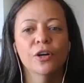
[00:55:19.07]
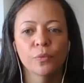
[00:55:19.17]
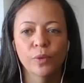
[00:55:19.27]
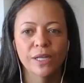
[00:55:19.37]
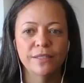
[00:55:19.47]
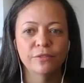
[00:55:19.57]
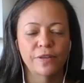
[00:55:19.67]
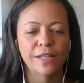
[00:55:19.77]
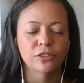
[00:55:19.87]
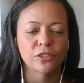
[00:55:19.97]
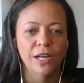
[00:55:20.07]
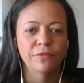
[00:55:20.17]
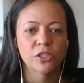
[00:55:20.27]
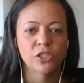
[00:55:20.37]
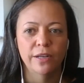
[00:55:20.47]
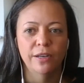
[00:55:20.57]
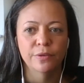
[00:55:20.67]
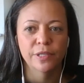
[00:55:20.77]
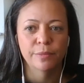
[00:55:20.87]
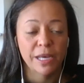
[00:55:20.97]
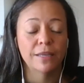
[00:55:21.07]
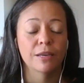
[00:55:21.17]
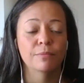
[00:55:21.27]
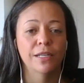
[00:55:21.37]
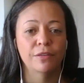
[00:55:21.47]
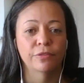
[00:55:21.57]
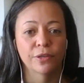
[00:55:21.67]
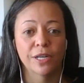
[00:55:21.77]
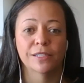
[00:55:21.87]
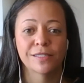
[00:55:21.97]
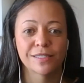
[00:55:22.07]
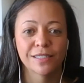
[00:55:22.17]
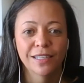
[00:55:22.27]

will, in fact, drive the share lower, making money for us.